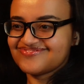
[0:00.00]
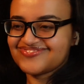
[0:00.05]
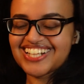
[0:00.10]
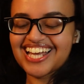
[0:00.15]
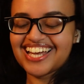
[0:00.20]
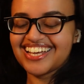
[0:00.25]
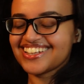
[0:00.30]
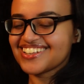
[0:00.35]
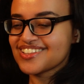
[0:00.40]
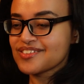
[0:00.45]

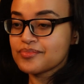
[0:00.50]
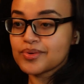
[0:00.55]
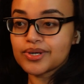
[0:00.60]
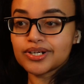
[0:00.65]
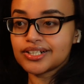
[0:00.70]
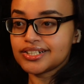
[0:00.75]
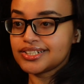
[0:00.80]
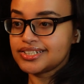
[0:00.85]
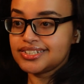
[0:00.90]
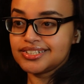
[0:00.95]
The
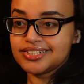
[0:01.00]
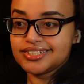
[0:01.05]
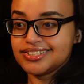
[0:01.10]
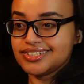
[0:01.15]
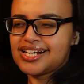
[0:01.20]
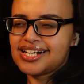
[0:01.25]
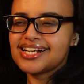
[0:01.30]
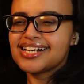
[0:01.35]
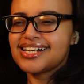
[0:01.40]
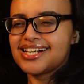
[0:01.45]
bird.
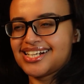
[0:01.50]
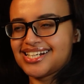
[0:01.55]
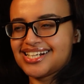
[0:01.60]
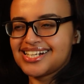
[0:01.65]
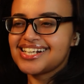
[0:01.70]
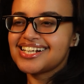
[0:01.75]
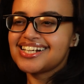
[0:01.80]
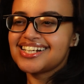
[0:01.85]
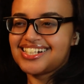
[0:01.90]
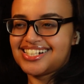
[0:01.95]

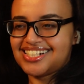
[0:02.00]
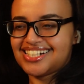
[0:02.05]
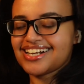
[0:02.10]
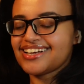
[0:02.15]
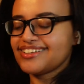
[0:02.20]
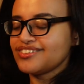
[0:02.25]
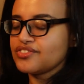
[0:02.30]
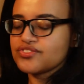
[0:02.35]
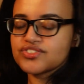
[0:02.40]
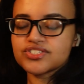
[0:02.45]
I
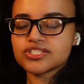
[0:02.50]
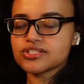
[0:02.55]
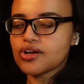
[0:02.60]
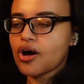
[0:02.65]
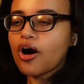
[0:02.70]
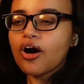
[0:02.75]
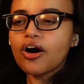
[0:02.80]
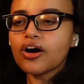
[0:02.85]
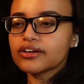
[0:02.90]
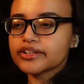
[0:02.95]
love the
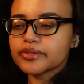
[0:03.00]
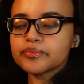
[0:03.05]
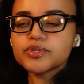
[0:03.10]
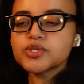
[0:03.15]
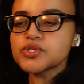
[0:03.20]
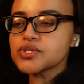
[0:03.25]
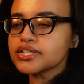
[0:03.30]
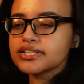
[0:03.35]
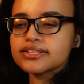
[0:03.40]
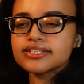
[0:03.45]
song. The
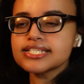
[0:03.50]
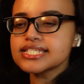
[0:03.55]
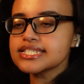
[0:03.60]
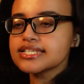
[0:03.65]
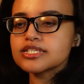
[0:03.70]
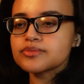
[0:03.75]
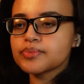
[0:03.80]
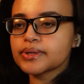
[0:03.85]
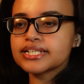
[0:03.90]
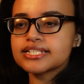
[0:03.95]
music in this
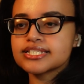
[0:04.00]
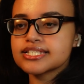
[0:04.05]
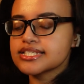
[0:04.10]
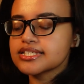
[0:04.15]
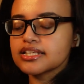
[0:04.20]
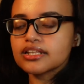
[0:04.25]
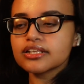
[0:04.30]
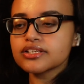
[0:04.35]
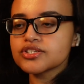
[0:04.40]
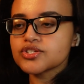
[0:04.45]
has been
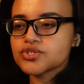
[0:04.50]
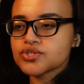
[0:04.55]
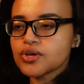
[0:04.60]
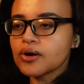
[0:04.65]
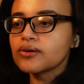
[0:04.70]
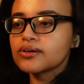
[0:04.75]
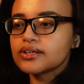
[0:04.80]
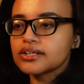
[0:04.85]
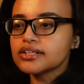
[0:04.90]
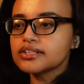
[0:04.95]
consistently
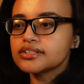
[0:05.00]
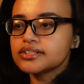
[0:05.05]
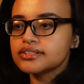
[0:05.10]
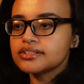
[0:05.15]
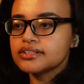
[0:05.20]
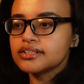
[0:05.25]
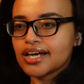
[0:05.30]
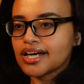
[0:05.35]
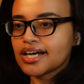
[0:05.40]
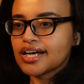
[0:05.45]
so good.
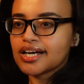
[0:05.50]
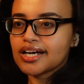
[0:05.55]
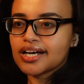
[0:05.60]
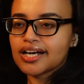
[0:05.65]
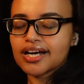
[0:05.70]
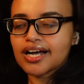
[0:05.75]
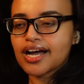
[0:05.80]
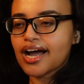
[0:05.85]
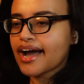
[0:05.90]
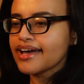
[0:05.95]

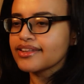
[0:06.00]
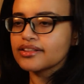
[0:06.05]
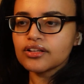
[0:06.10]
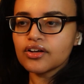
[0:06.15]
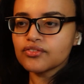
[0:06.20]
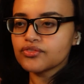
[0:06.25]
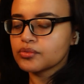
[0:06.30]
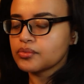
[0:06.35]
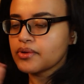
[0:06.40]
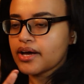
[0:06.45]
I
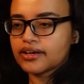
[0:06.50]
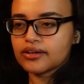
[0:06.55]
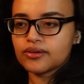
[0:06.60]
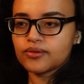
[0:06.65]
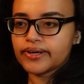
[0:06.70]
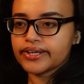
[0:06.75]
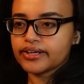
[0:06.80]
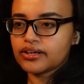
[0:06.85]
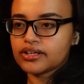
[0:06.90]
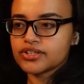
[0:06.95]
love the black and
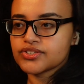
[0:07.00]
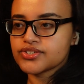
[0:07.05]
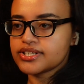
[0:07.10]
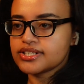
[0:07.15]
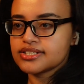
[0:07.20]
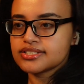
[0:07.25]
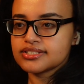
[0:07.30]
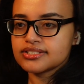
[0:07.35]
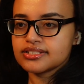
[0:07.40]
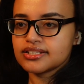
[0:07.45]
white
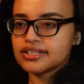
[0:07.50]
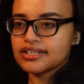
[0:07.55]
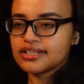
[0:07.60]
contrast.